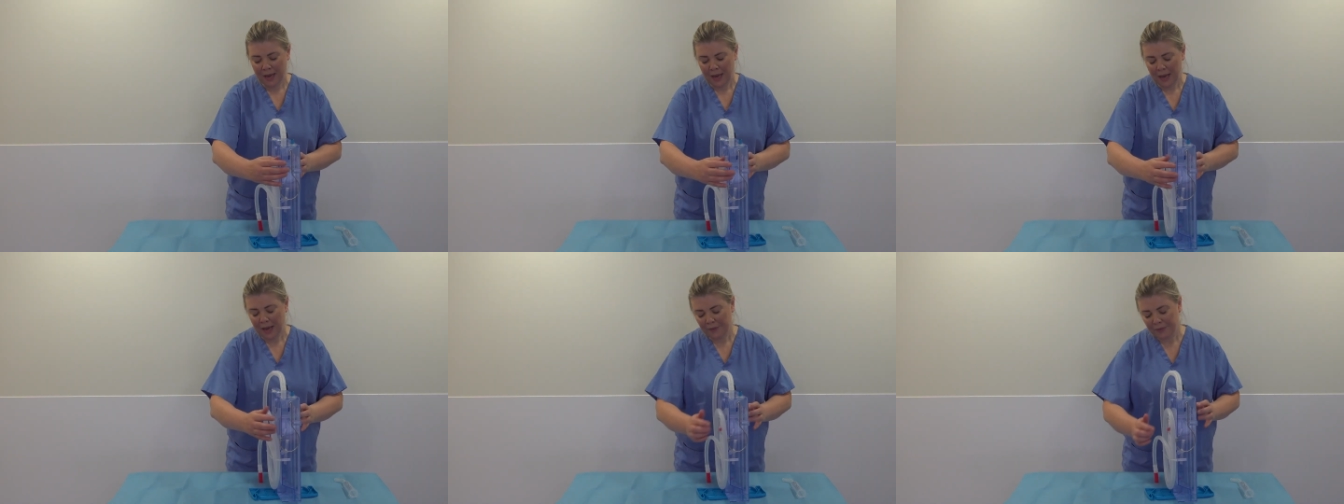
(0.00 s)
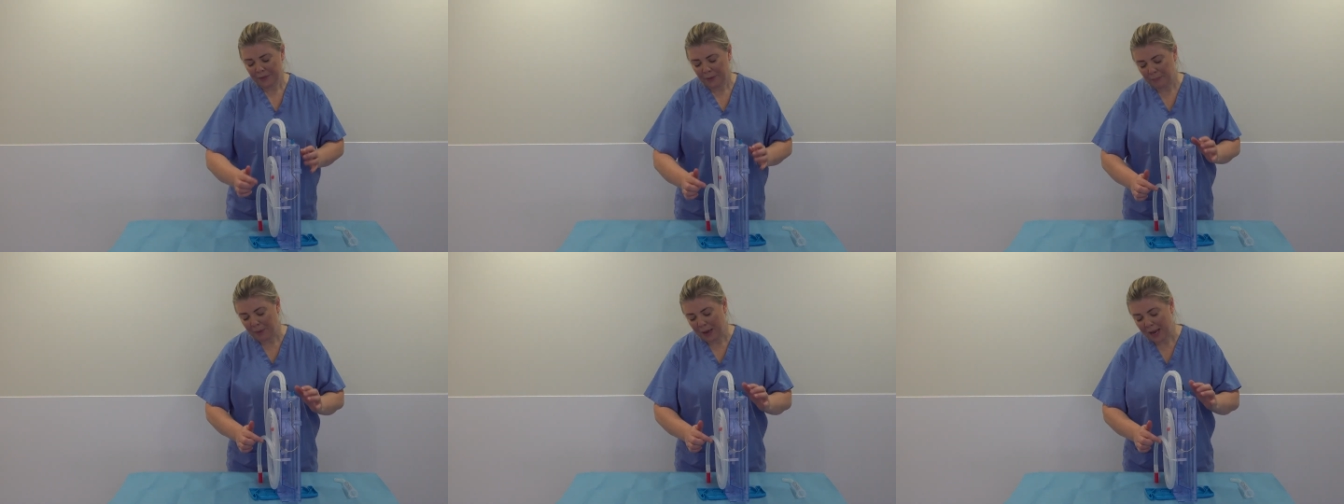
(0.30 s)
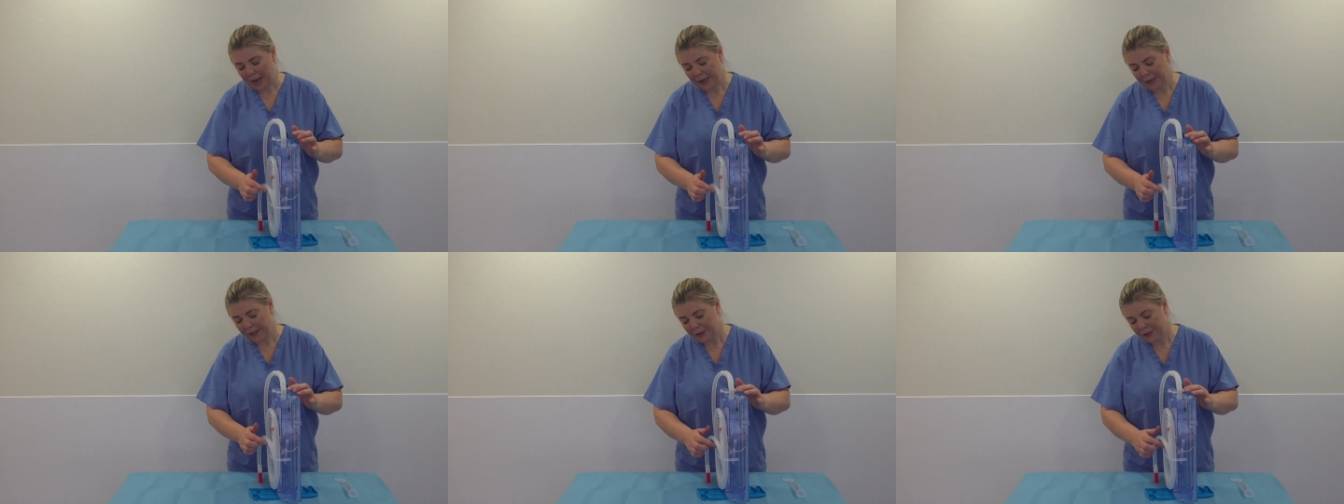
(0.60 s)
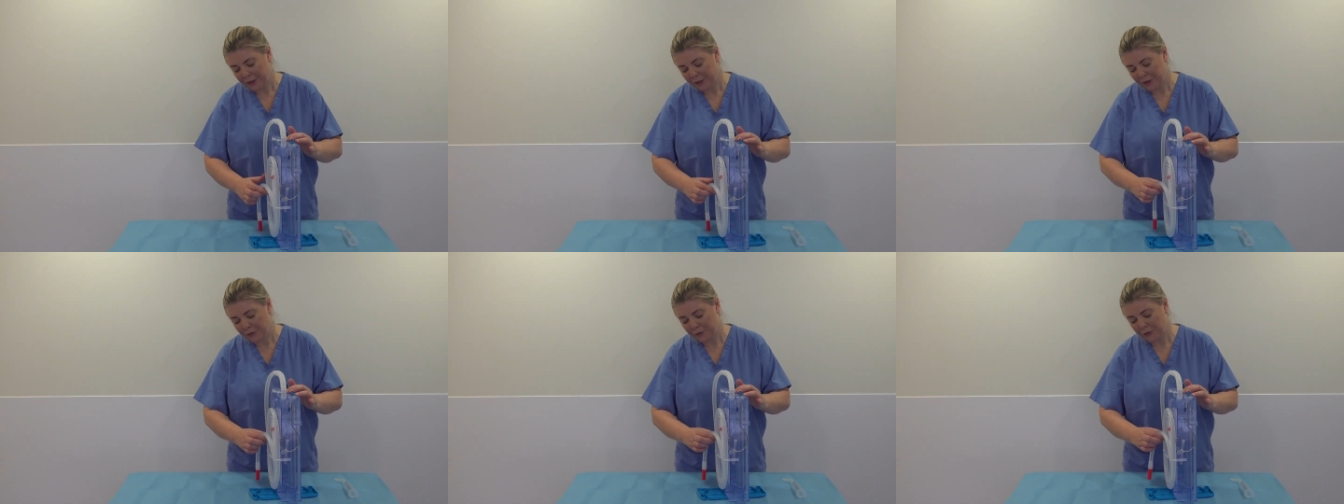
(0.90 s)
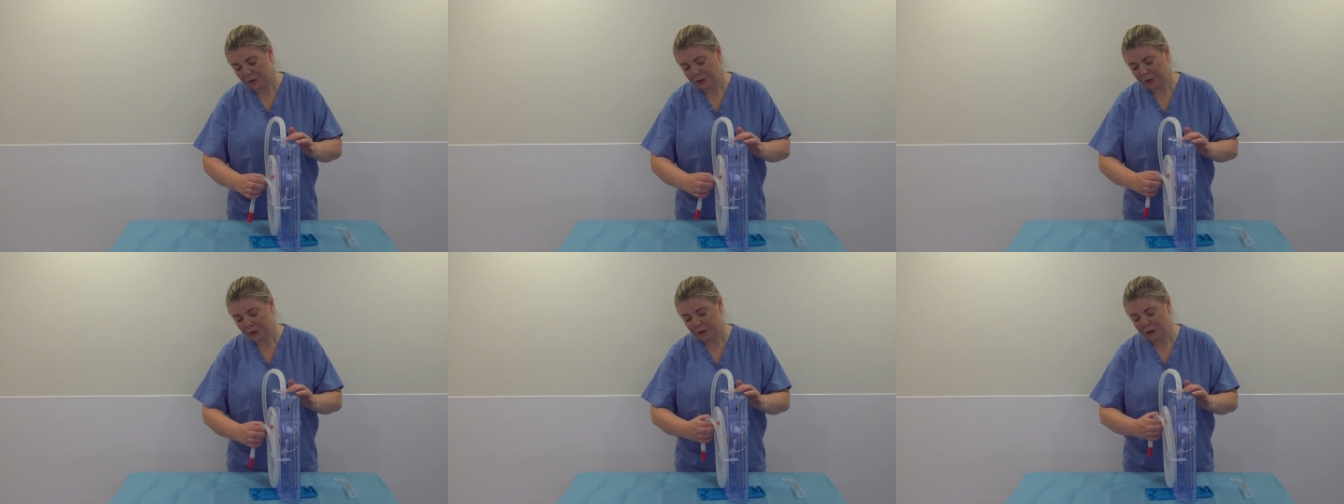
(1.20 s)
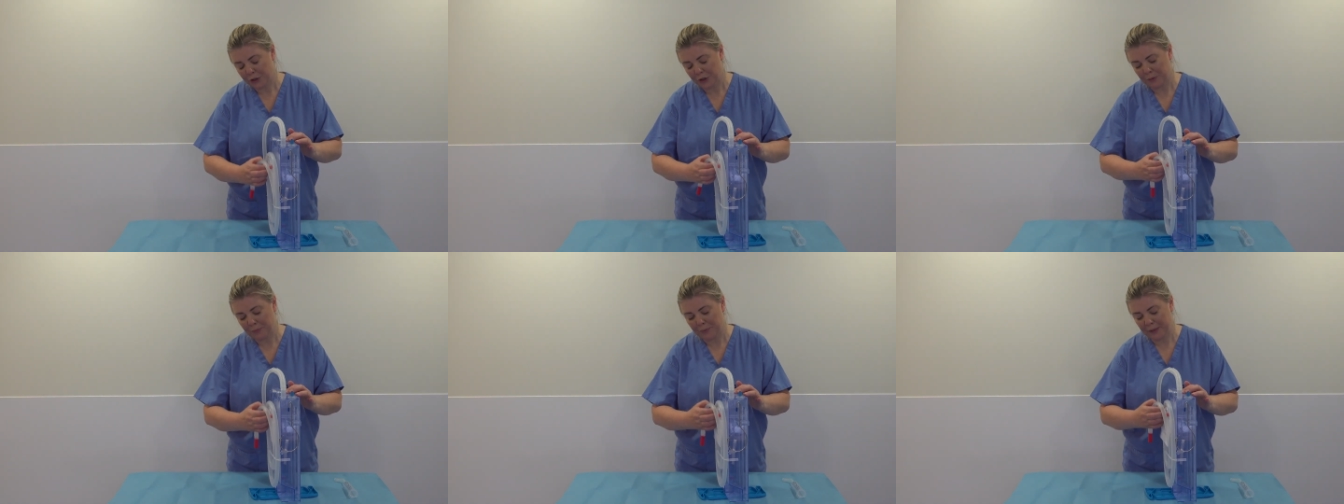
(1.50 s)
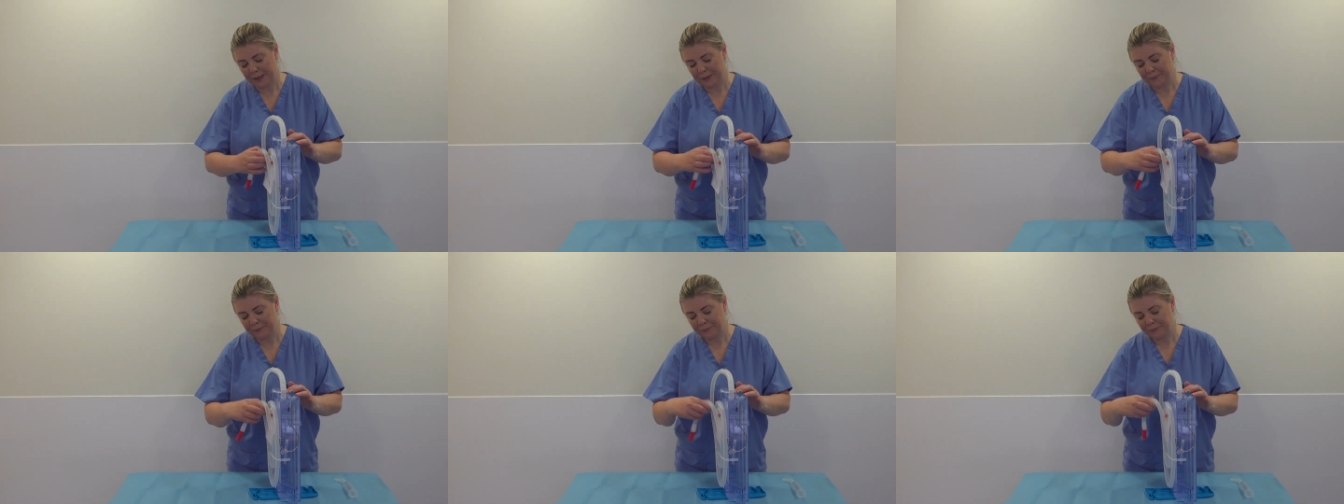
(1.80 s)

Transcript: At the back, you've got your tubing.